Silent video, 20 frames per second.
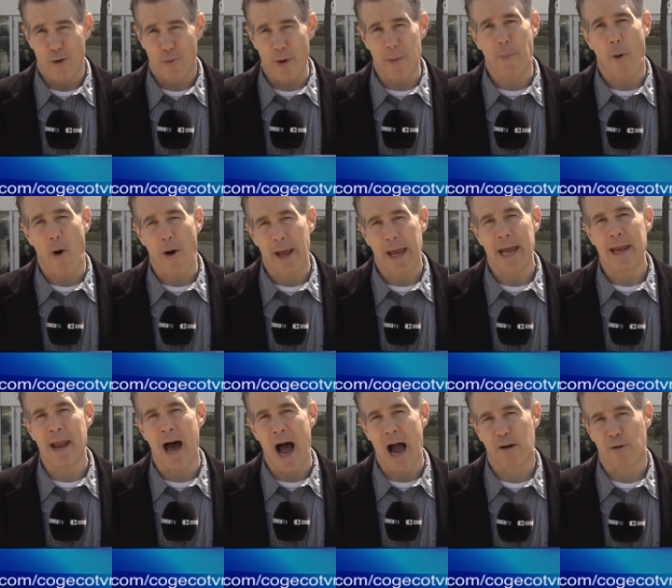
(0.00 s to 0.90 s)
Reporting in
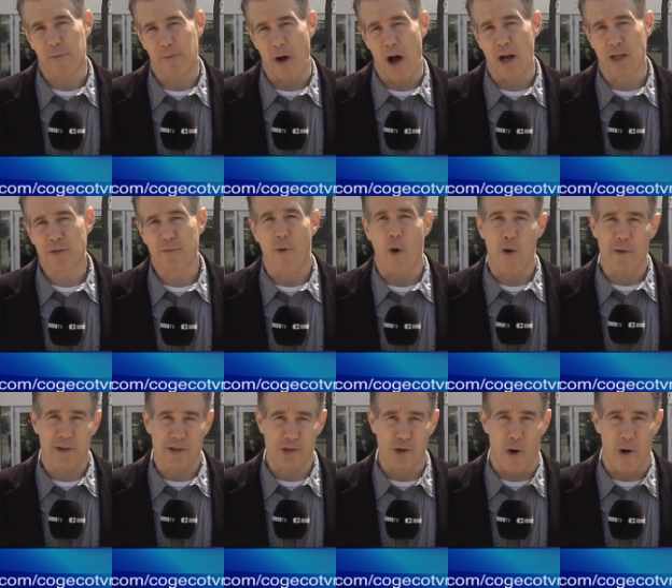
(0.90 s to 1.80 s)
Niagara Falls for
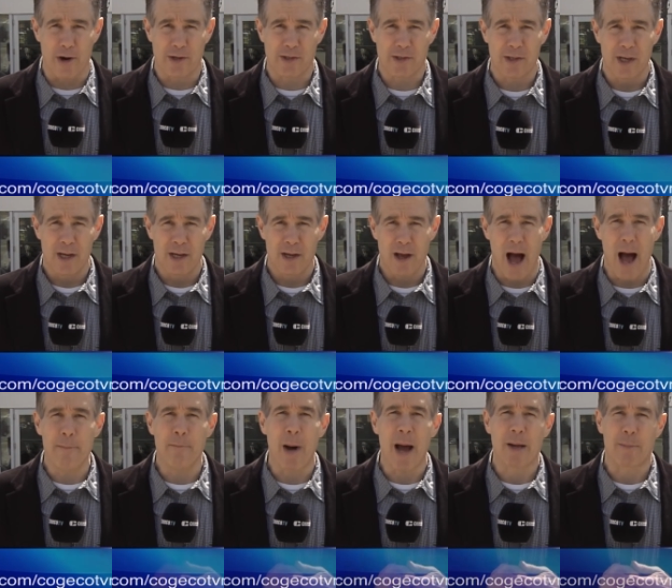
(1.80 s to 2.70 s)
The Source,
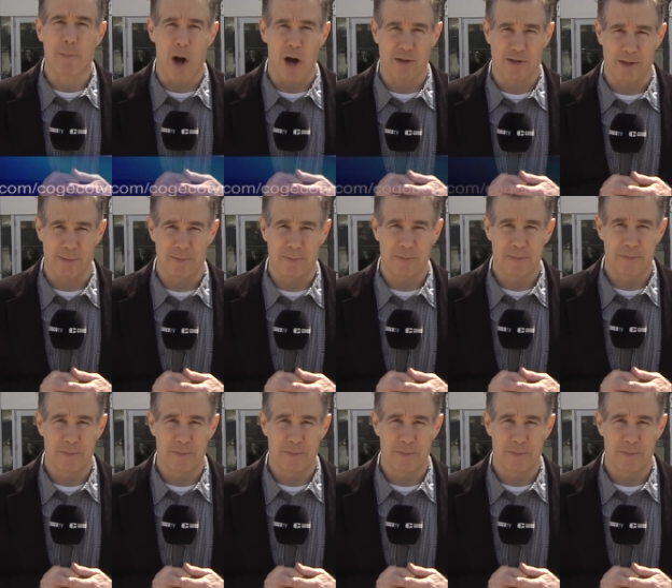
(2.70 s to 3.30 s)
I'm Mike Balsam.